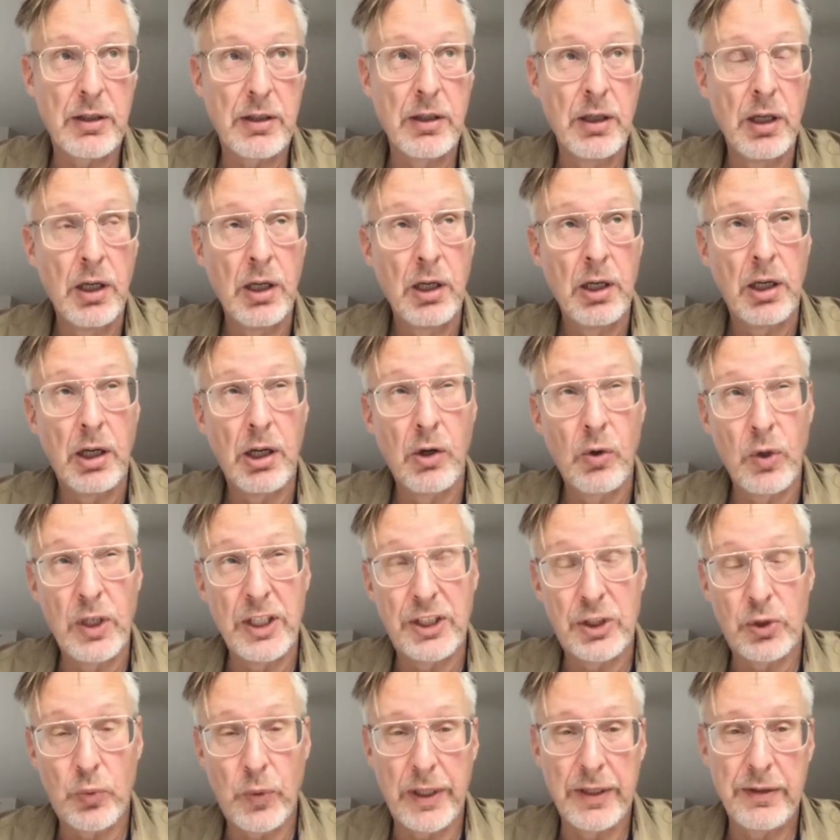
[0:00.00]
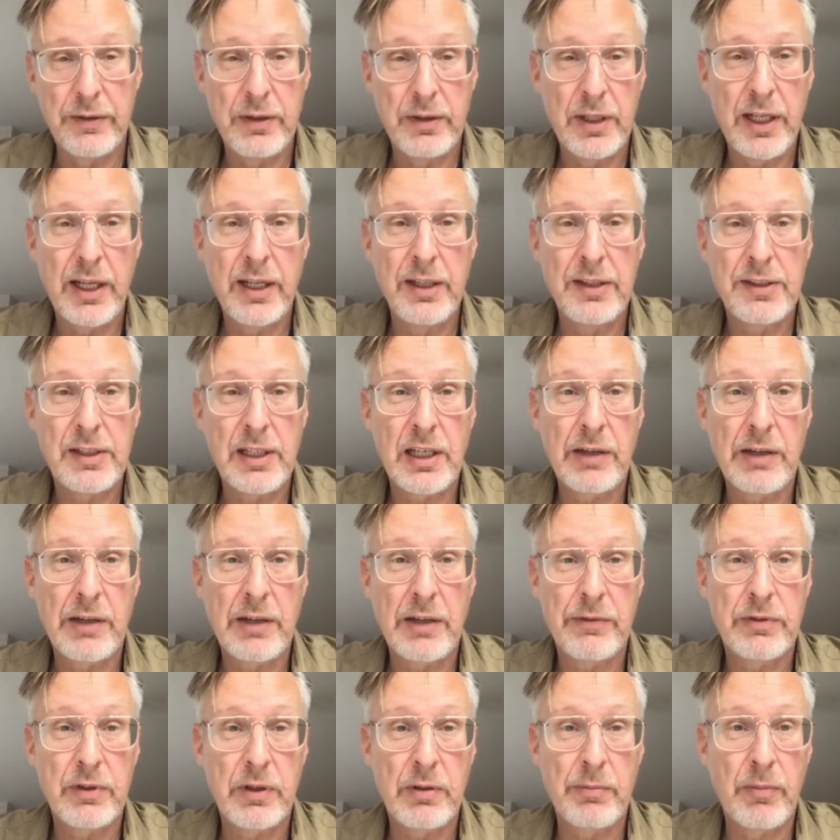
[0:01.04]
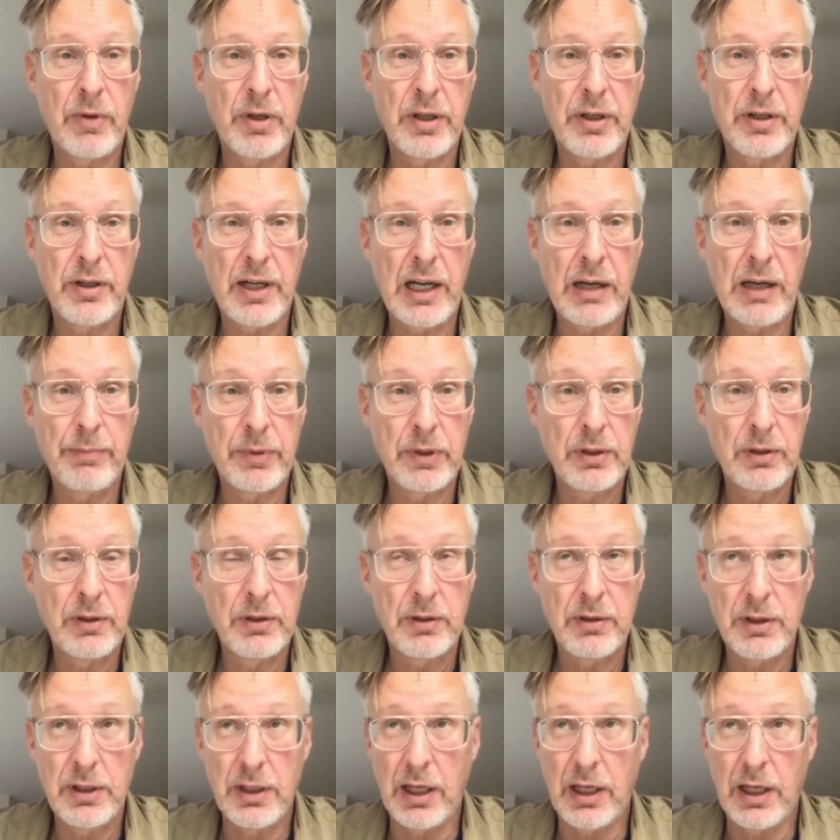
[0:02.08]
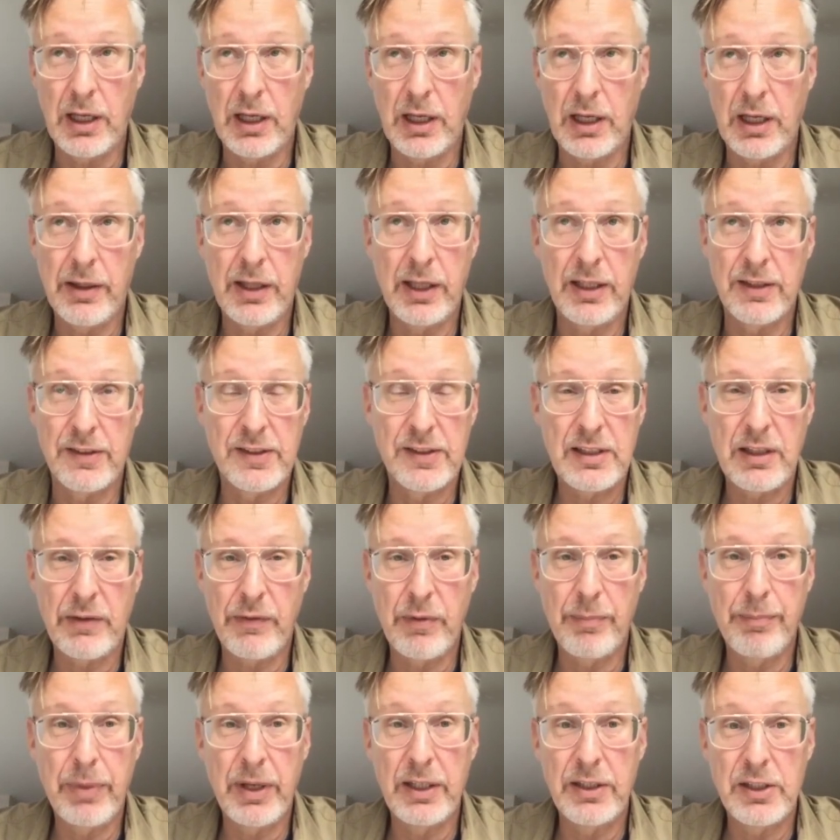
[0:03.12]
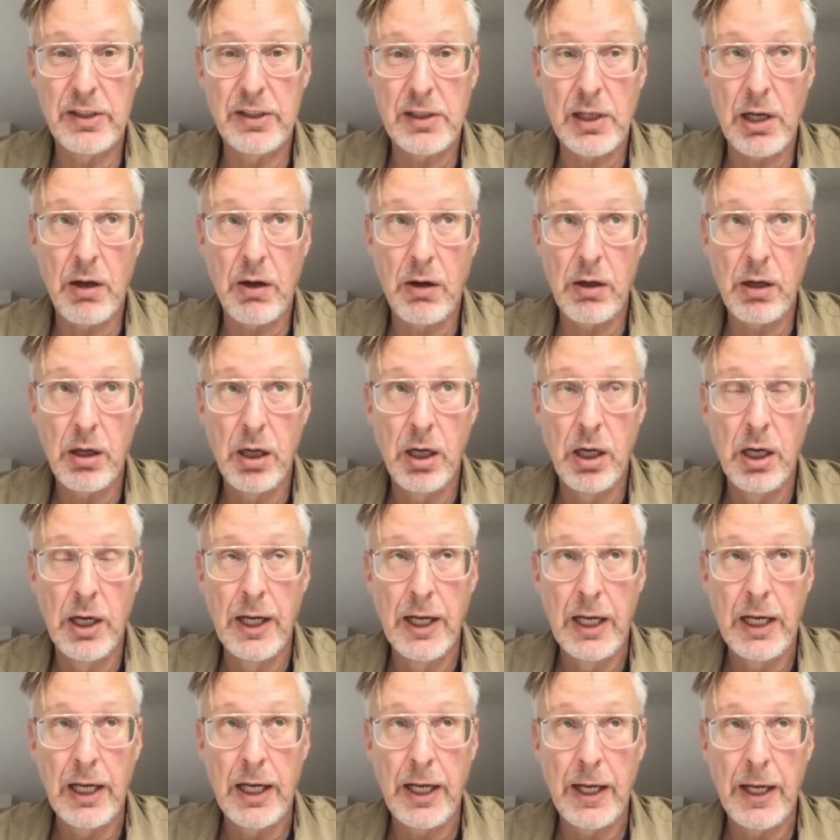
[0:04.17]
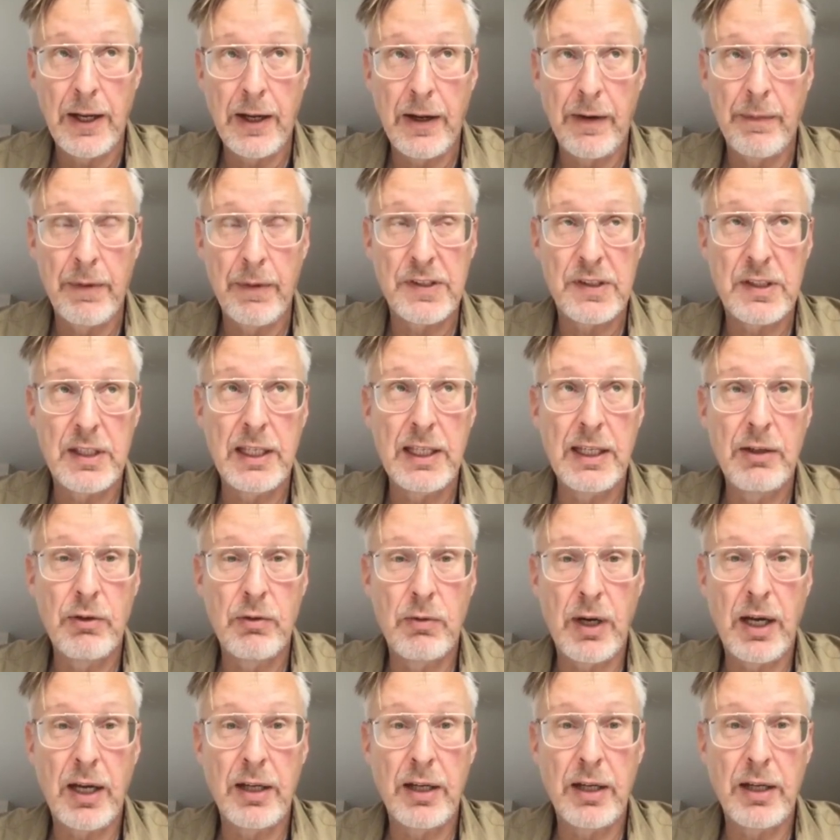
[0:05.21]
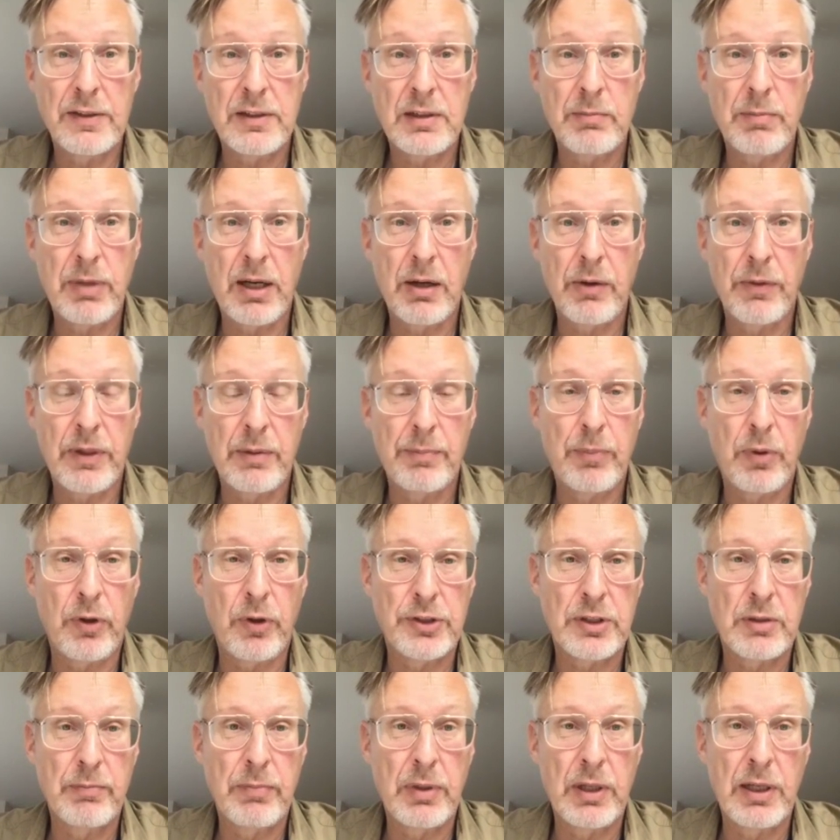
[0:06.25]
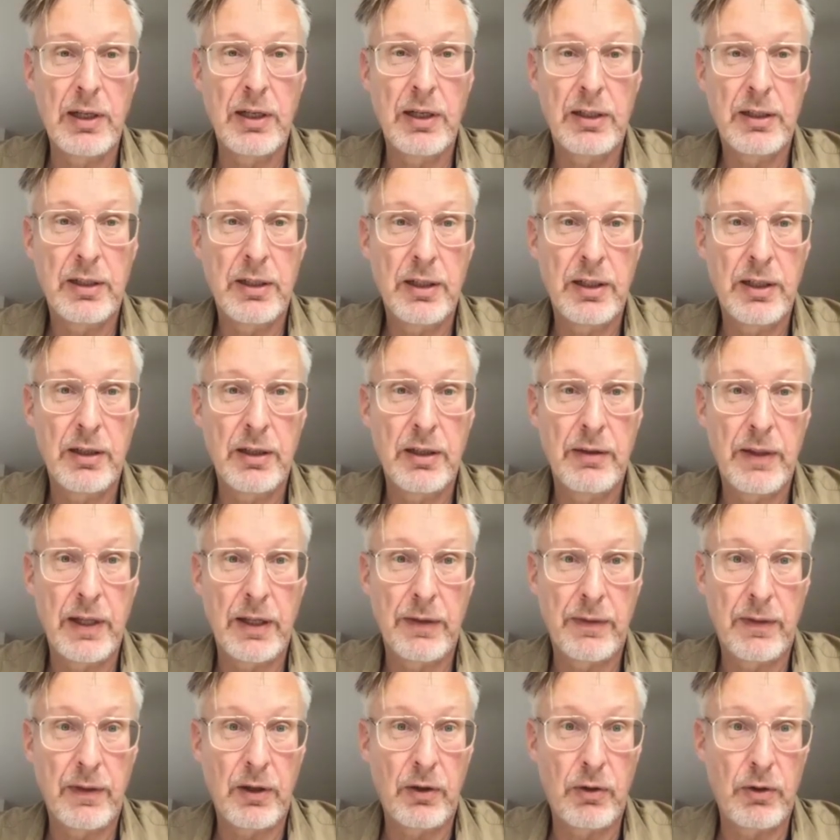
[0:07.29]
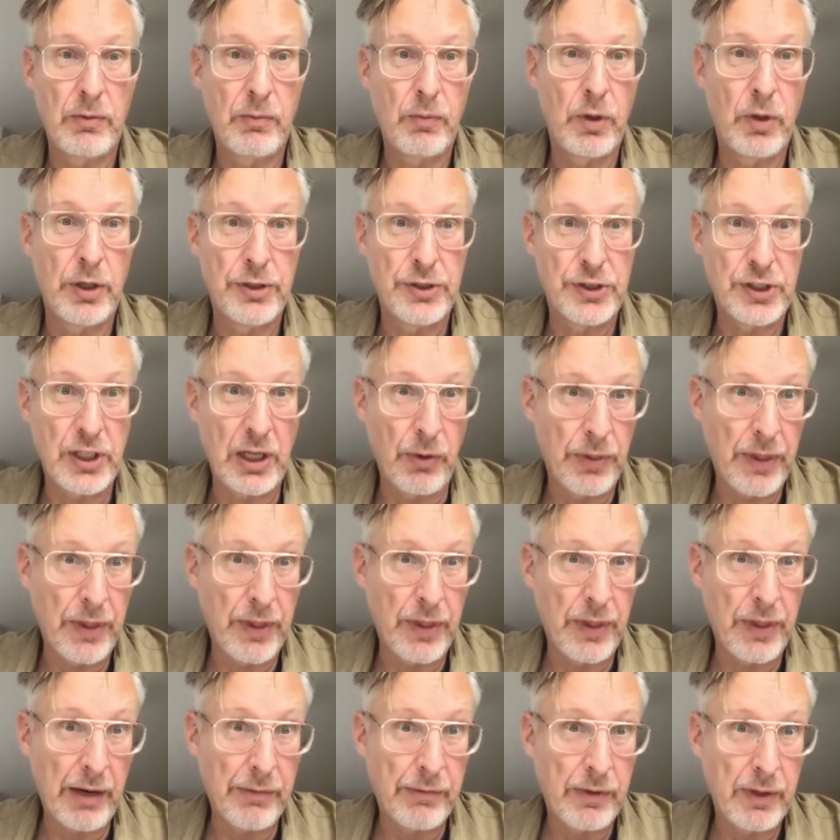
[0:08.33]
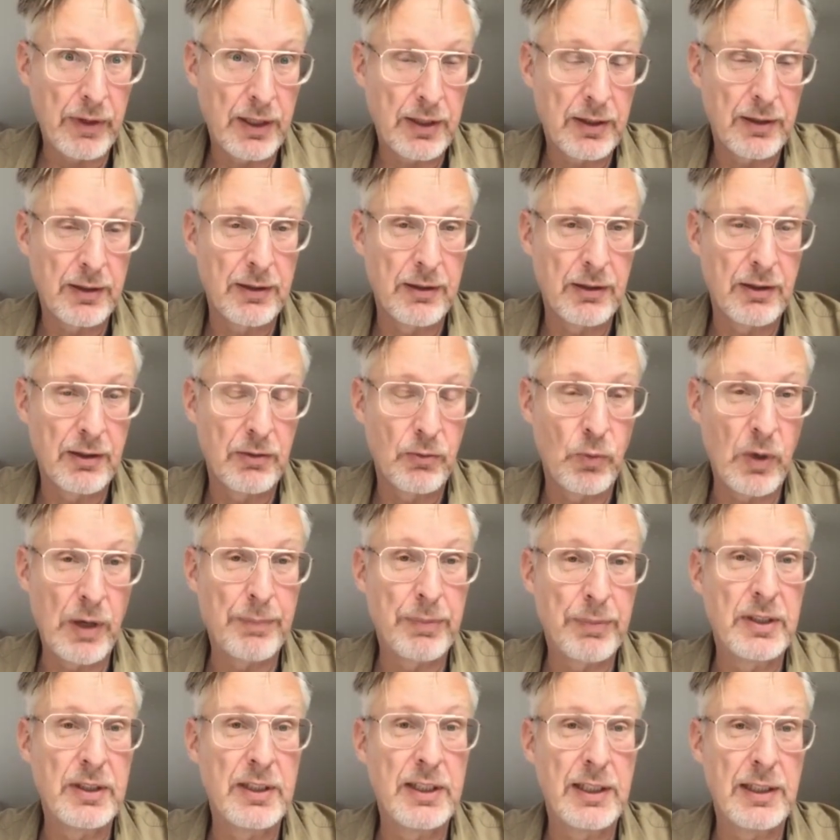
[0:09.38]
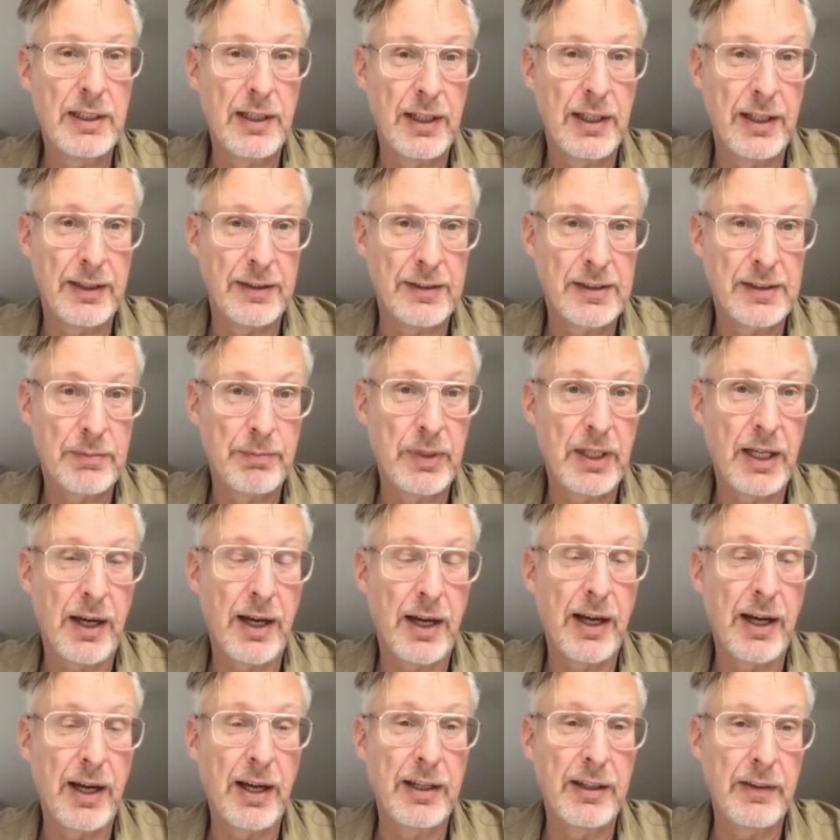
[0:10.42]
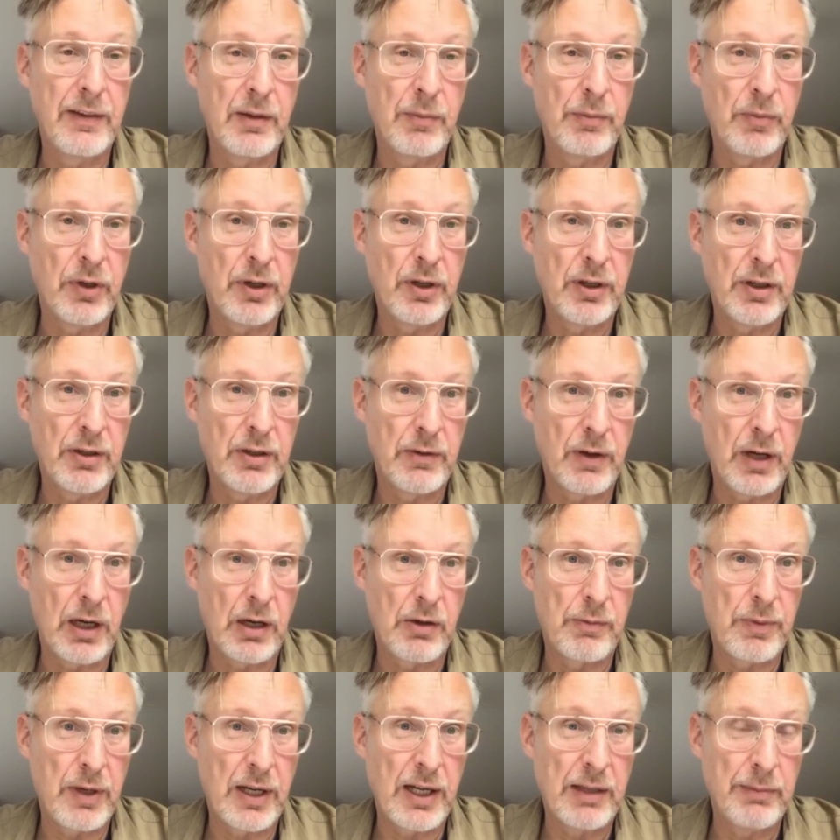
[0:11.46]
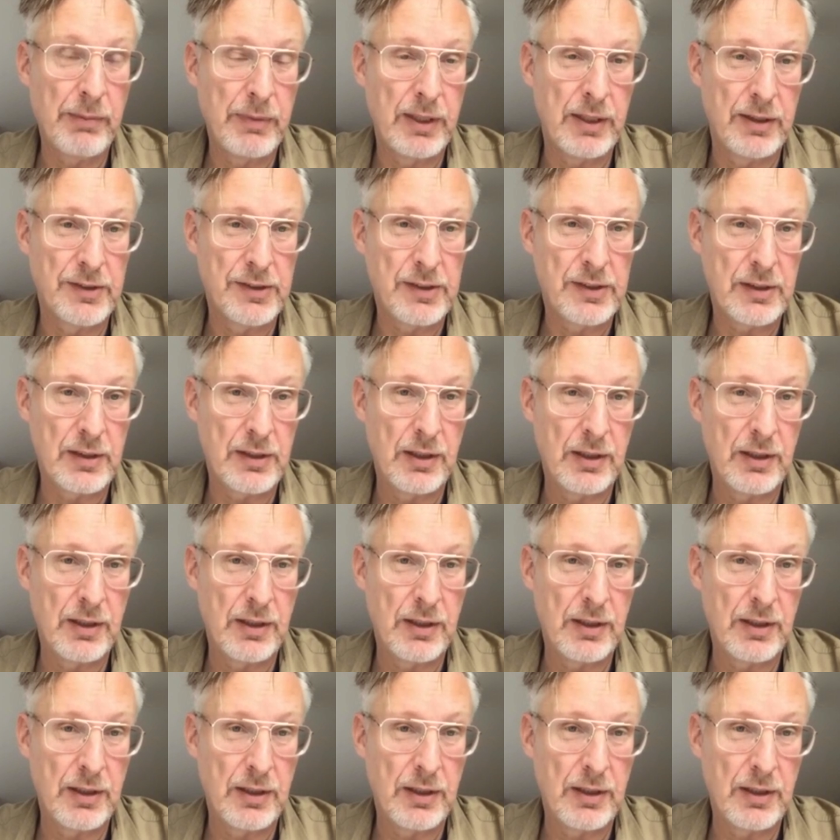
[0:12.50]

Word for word: only 20 days after the murder happened, I think it's seven pages long. And Stieg writes about the possibility that there were South African weapon dealings behind the murder of our prime minister.